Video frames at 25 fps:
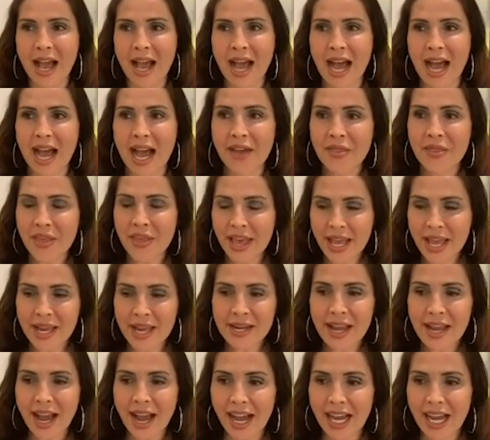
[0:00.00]
And
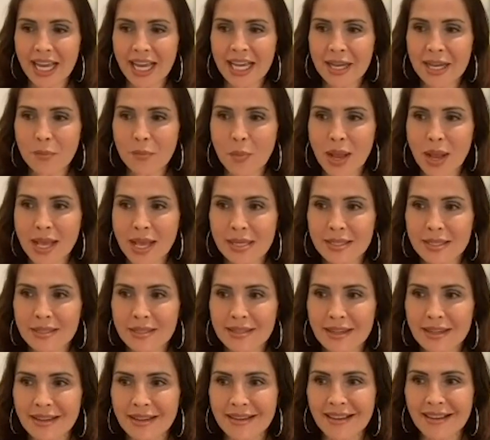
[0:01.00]
then I
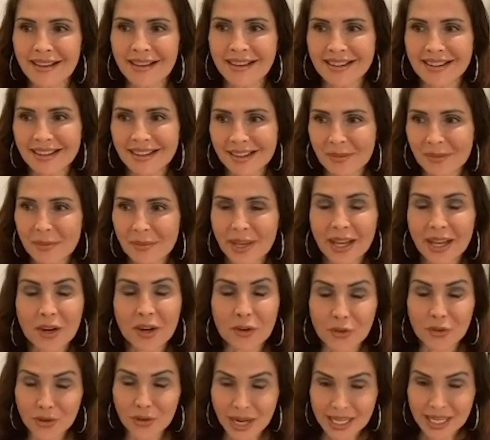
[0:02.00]
went a little bit
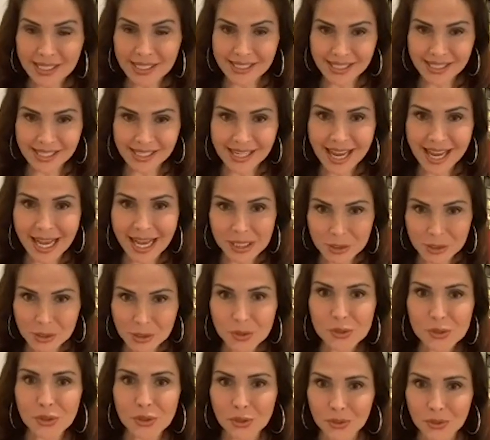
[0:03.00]
crazy, as
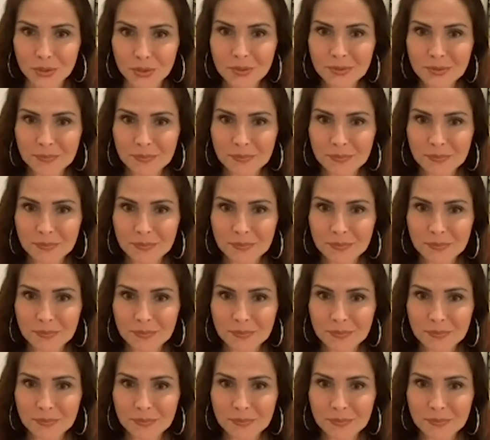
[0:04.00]
you do,